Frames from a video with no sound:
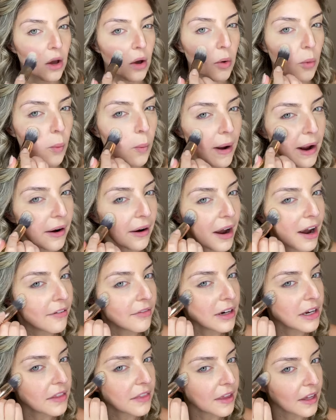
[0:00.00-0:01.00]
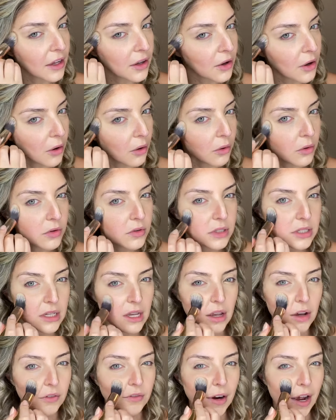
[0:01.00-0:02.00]
where everything goes
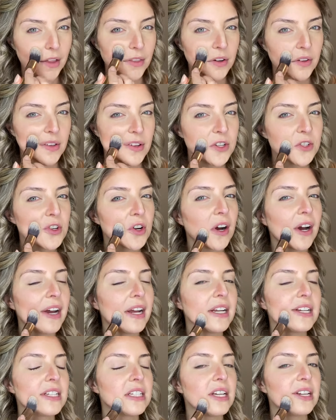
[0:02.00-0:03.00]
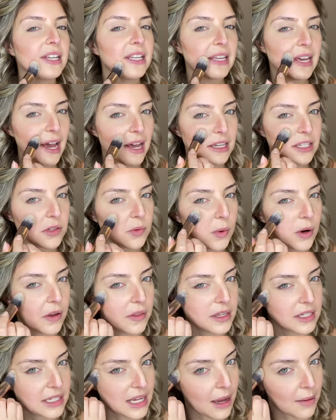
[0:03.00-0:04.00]
rather than trying to guess where
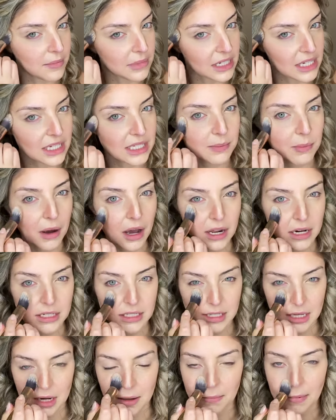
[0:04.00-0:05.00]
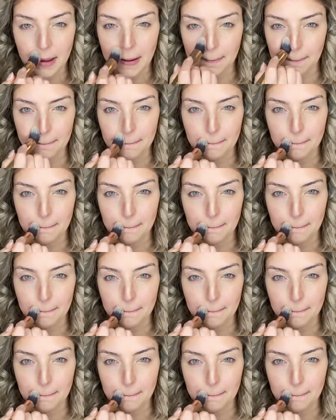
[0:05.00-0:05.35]
this empty spot is going to be.